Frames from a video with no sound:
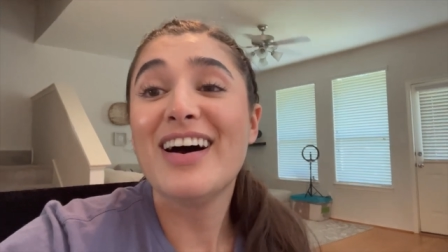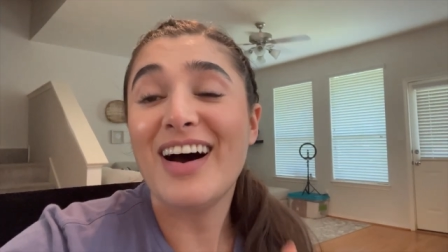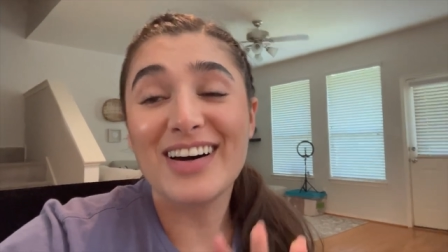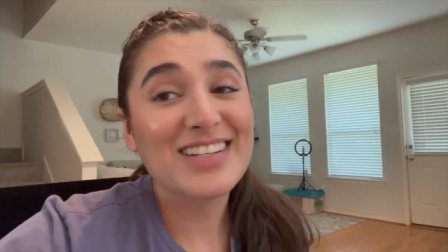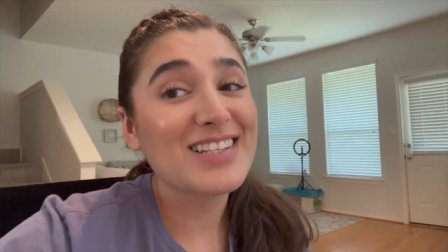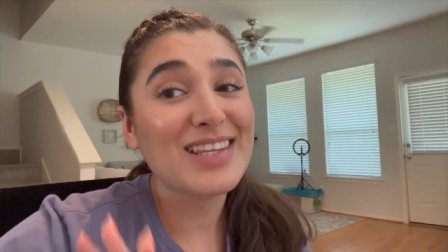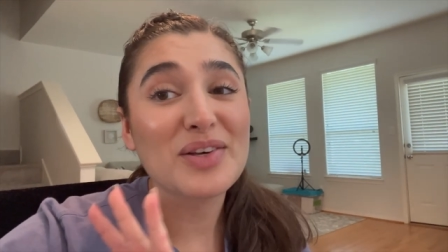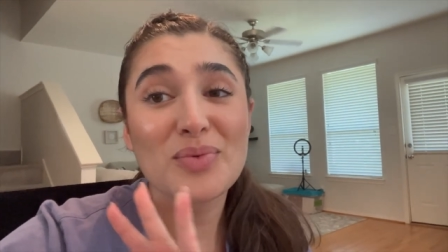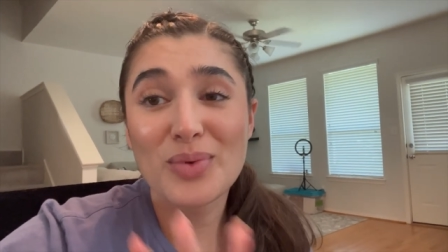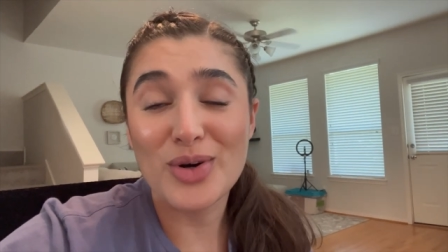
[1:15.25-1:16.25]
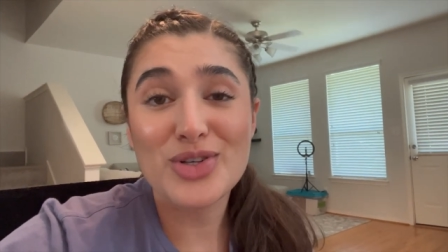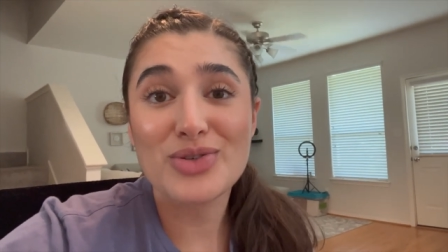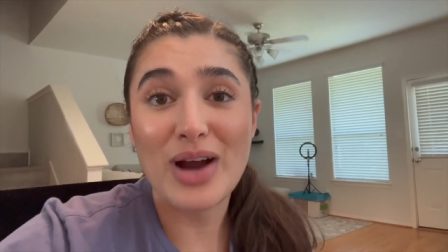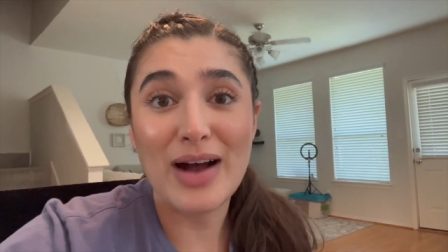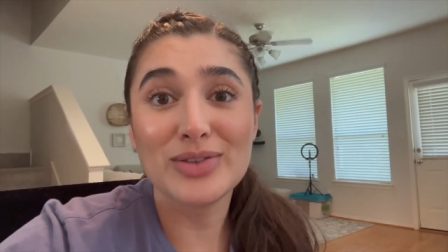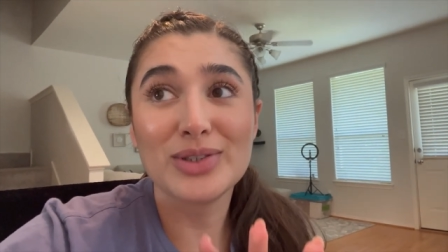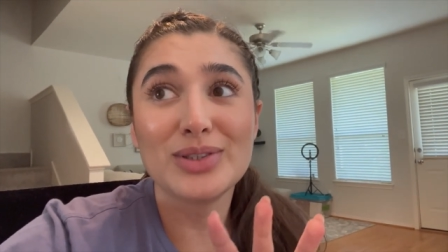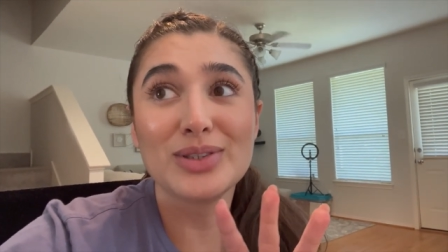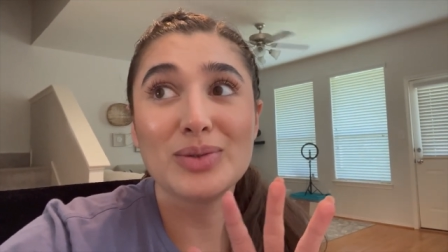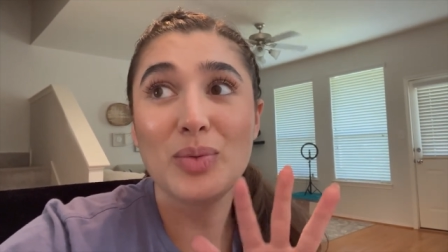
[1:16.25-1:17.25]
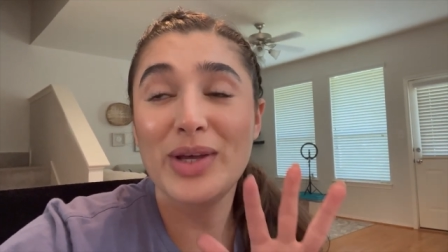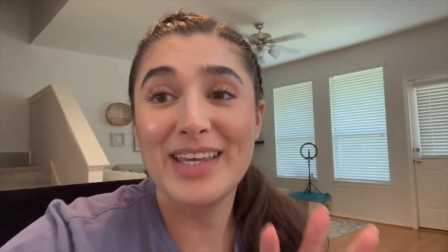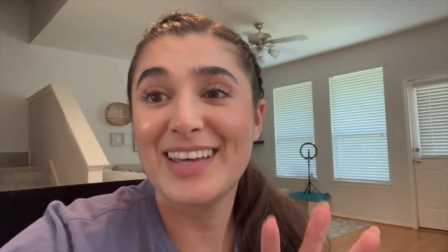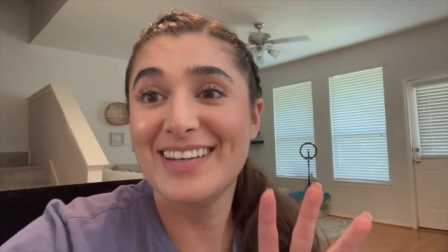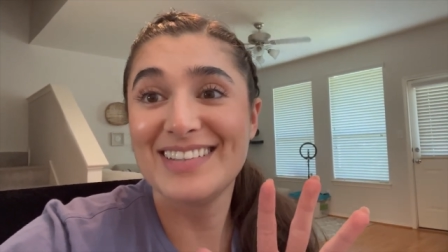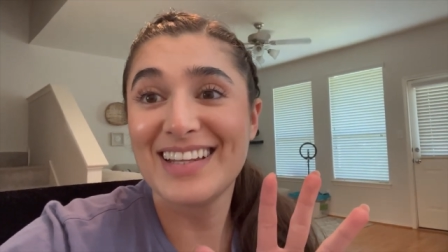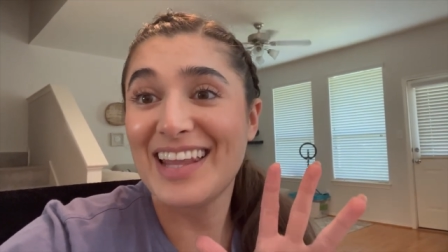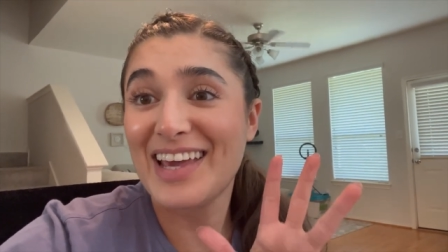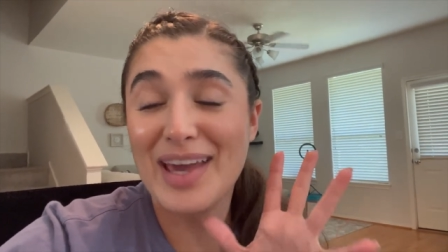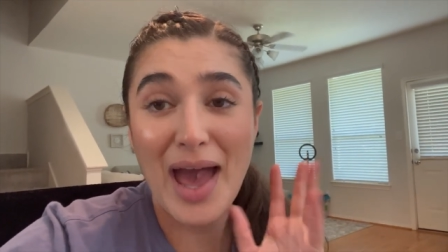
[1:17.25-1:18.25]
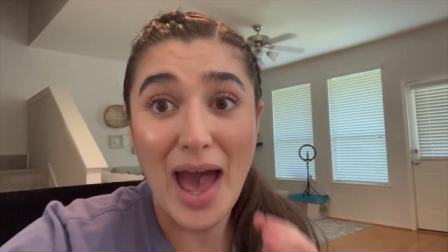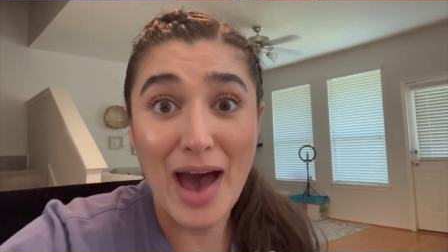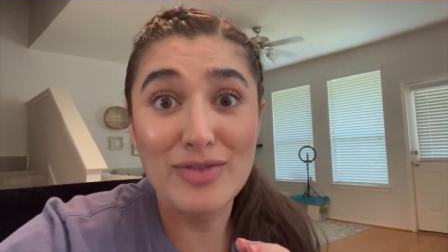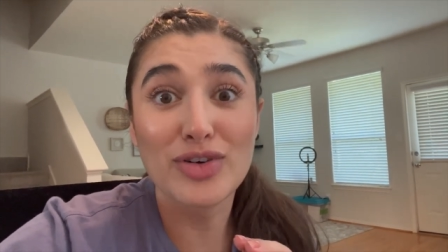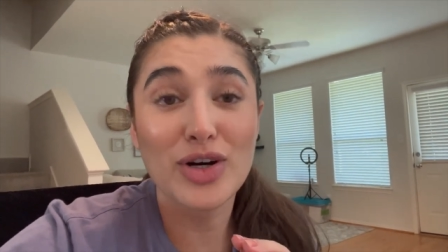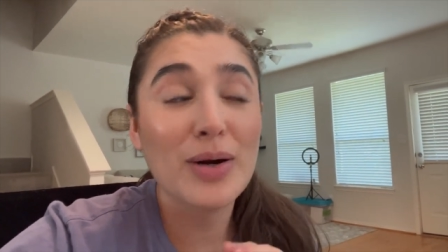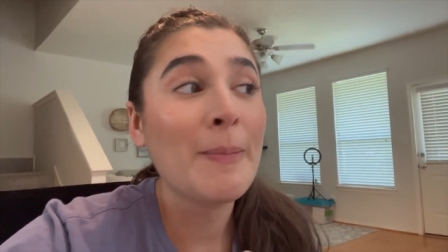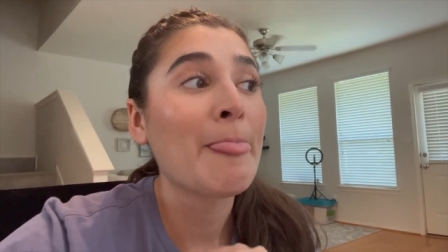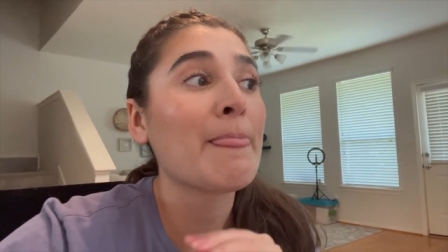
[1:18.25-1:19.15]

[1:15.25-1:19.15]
Honestly, the worst travel weekend like ever.